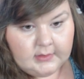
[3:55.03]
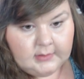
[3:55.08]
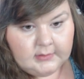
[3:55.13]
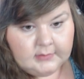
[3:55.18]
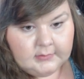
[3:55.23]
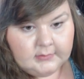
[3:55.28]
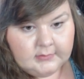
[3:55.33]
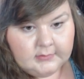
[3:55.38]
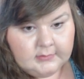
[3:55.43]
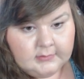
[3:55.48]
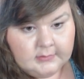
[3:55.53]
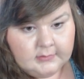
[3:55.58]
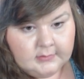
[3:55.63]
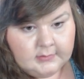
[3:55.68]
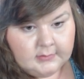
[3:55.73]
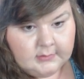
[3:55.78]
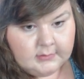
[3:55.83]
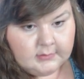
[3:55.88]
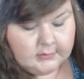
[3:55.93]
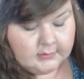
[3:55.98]
then
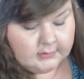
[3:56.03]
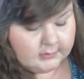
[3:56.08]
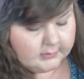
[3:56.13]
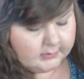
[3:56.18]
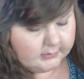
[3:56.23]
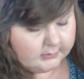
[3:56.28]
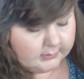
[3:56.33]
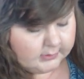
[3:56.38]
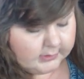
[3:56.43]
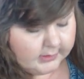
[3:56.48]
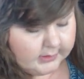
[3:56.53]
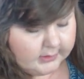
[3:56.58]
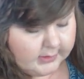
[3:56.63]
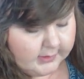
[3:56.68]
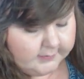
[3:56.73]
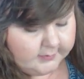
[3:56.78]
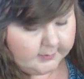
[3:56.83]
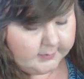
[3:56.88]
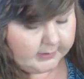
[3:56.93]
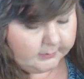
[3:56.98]
we again
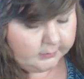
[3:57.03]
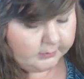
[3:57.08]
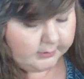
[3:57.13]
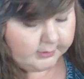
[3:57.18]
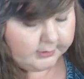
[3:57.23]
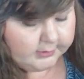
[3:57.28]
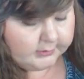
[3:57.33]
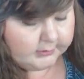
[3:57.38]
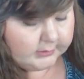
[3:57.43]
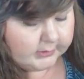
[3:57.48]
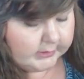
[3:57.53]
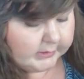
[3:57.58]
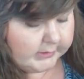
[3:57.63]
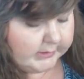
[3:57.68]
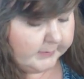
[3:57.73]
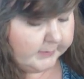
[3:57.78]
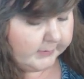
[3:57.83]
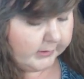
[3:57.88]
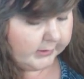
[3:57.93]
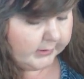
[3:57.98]
have the paperwork. I'm going to
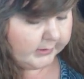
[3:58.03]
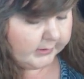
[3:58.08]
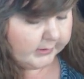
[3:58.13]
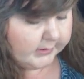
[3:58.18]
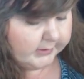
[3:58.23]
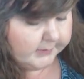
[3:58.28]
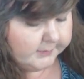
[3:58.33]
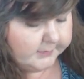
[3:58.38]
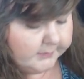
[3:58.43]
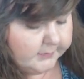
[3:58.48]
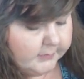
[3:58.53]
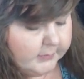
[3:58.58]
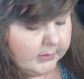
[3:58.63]
keep that handy.